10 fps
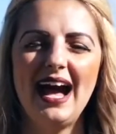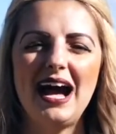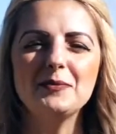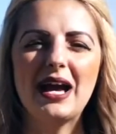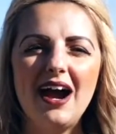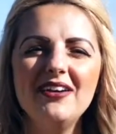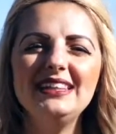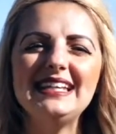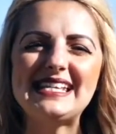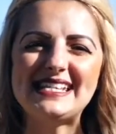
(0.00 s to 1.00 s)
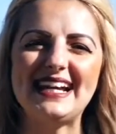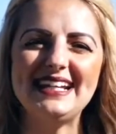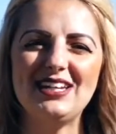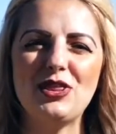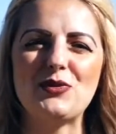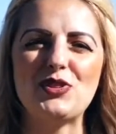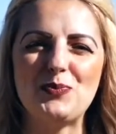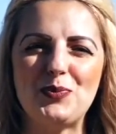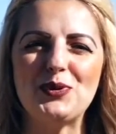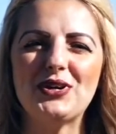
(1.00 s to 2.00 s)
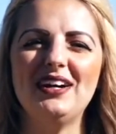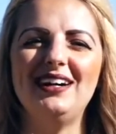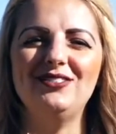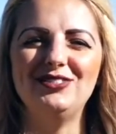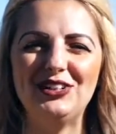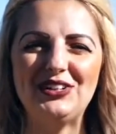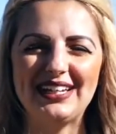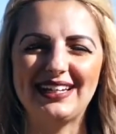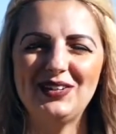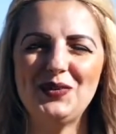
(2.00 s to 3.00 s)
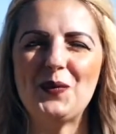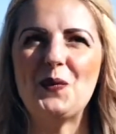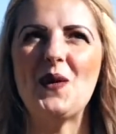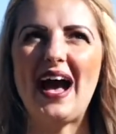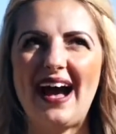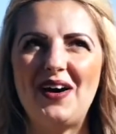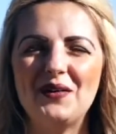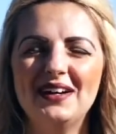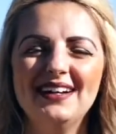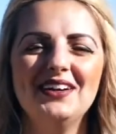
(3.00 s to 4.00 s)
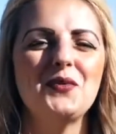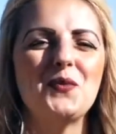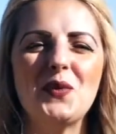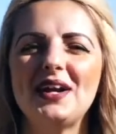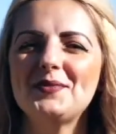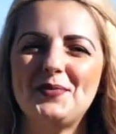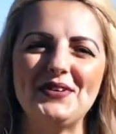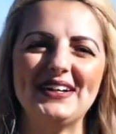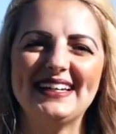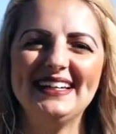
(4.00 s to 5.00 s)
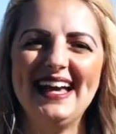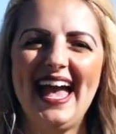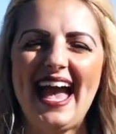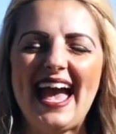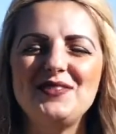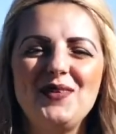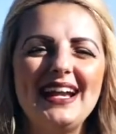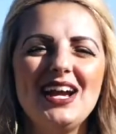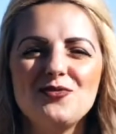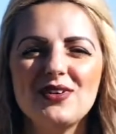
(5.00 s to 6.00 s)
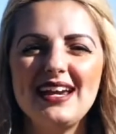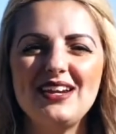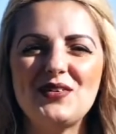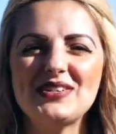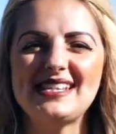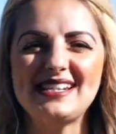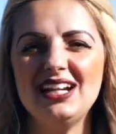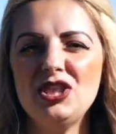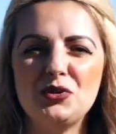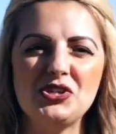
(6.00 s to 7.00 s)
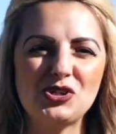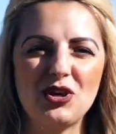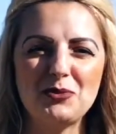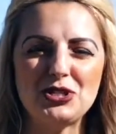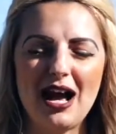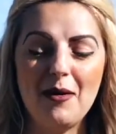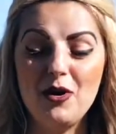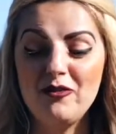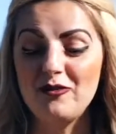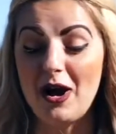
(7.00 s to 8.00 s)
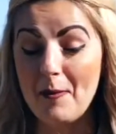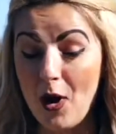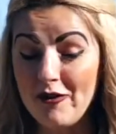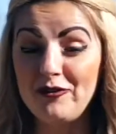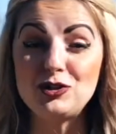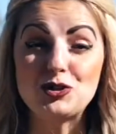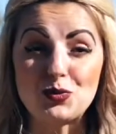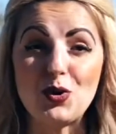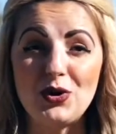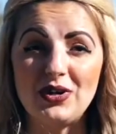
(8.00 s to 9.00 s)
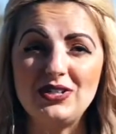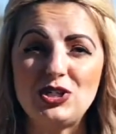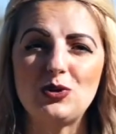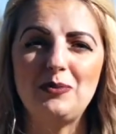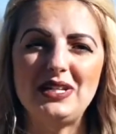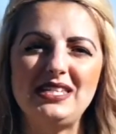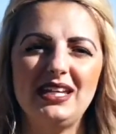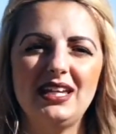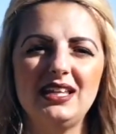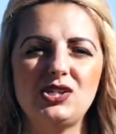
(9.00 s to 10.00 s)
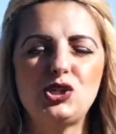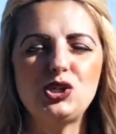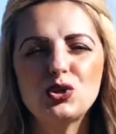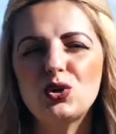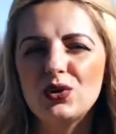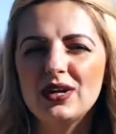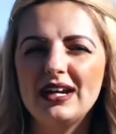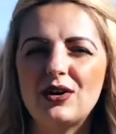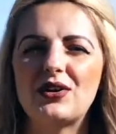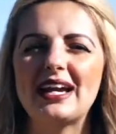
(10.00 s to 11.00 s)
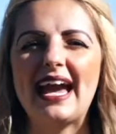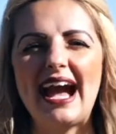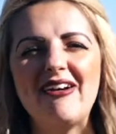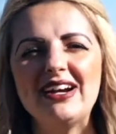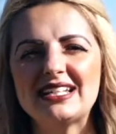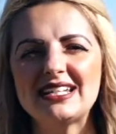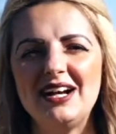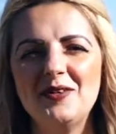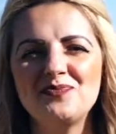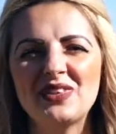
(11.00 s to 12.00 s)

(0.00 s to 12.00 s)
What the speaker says: I'm currently studying through the book of Luke. Wow, what a book. And when I read or study through scripture, I'm often drawn to a particular story or a character.